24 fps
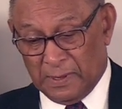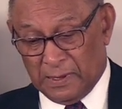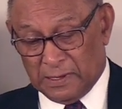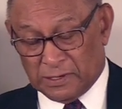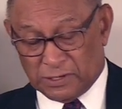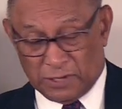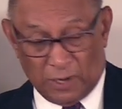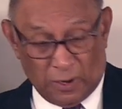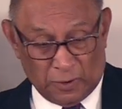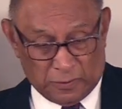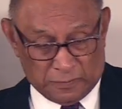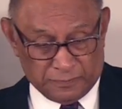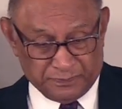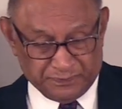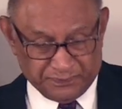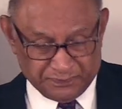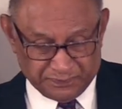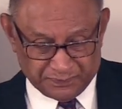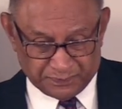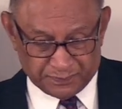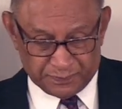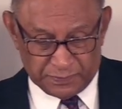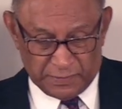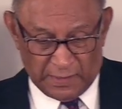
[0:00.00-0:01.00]
So,
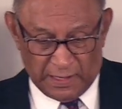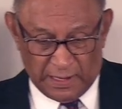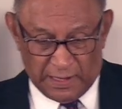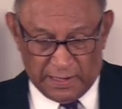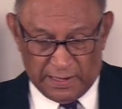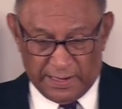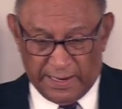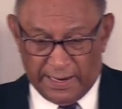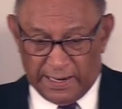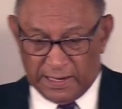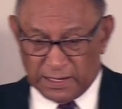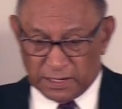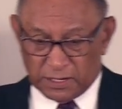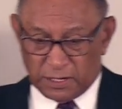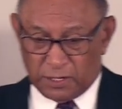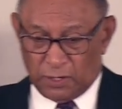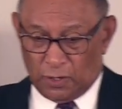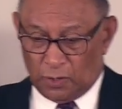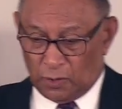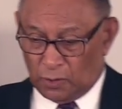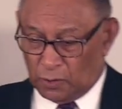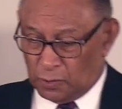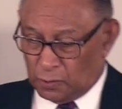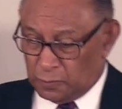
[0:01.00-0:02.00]
let us
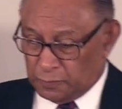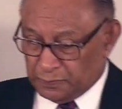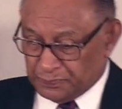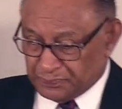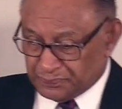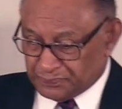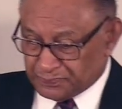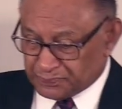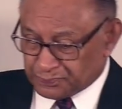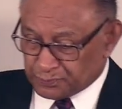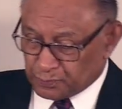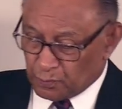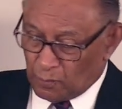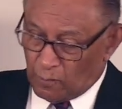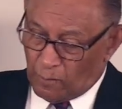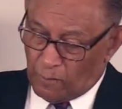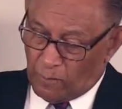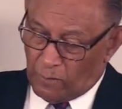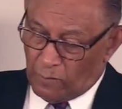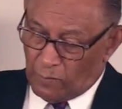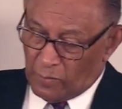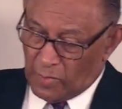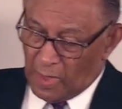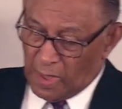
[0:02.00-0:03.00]
go
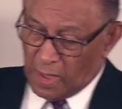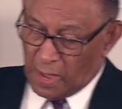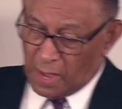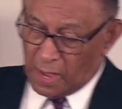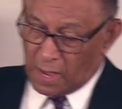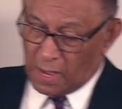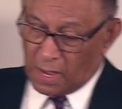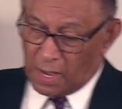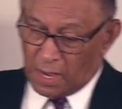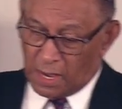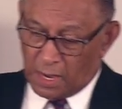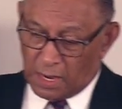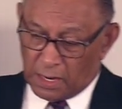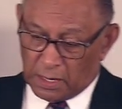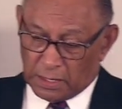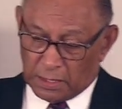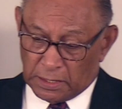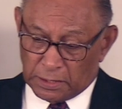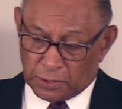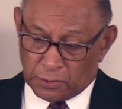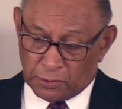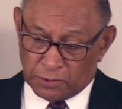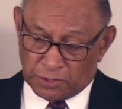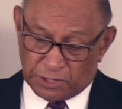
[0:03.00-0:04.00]
uh,
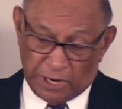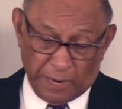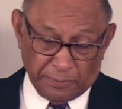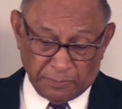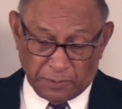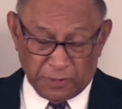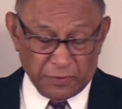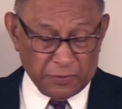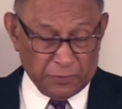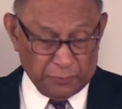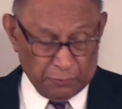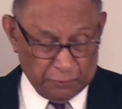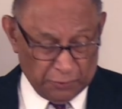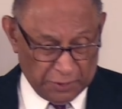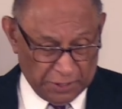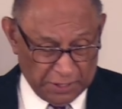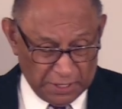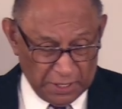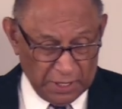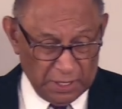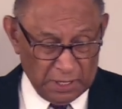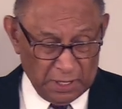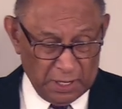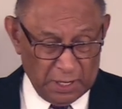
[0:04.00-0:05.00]
uh to chapter
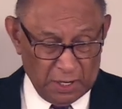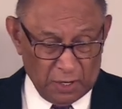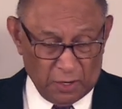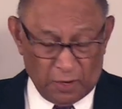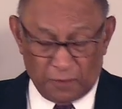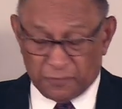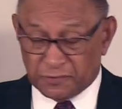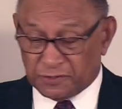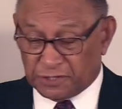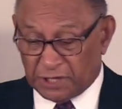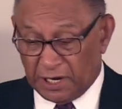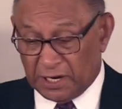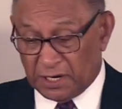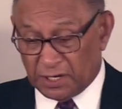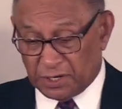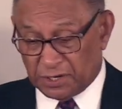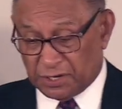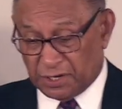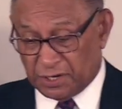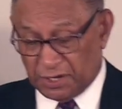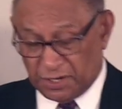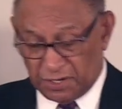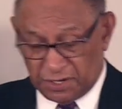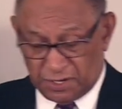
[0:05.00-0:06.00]
3 of
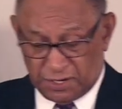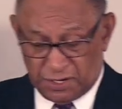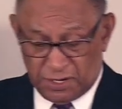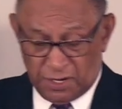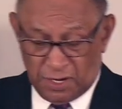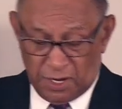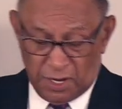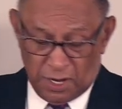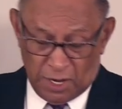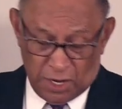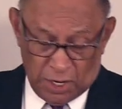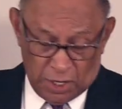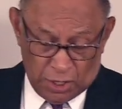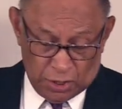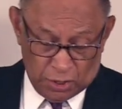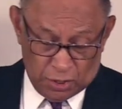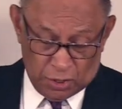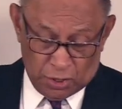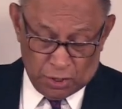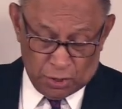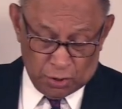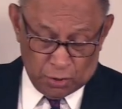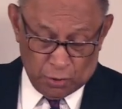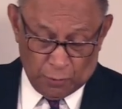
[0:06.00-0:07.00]
Genesis
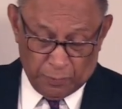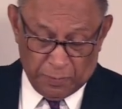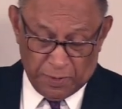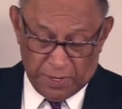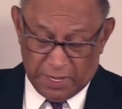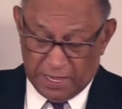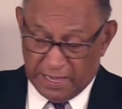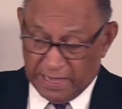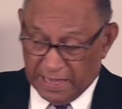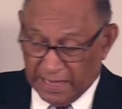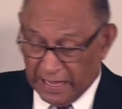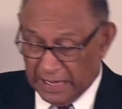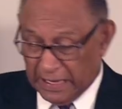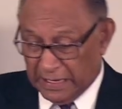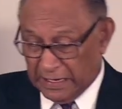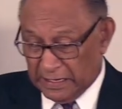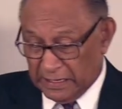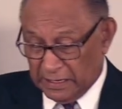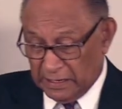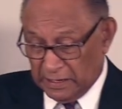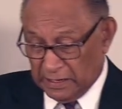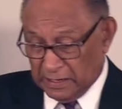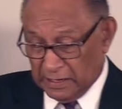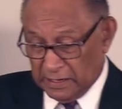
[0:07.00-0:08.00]
to
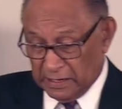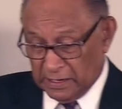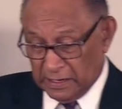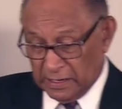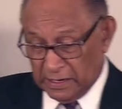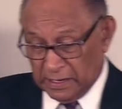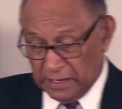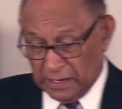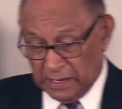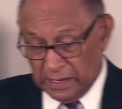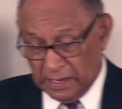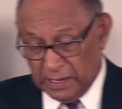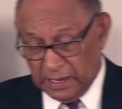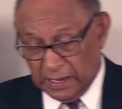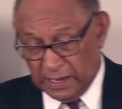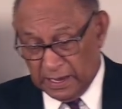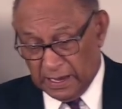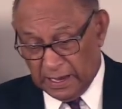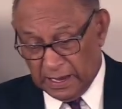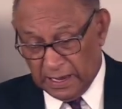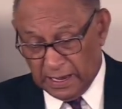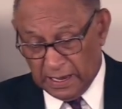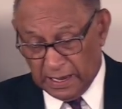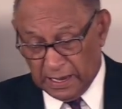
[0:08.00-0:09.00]
begin
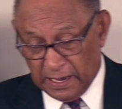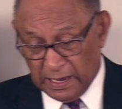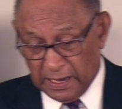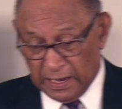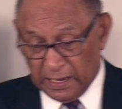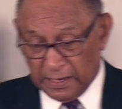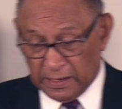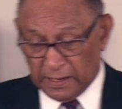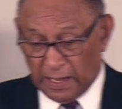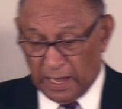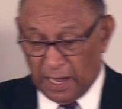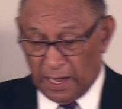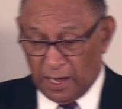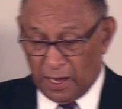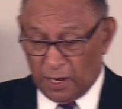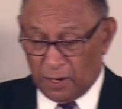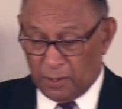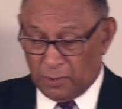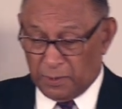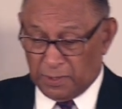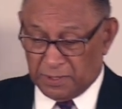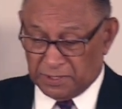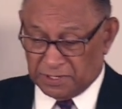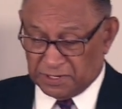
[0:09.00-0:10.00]
uh,
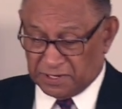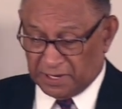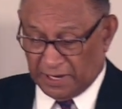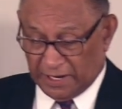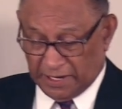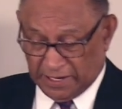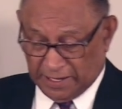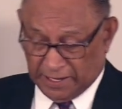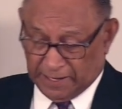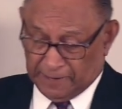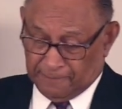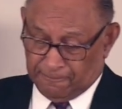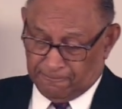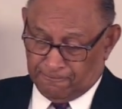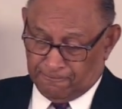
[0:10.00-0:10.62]
our study.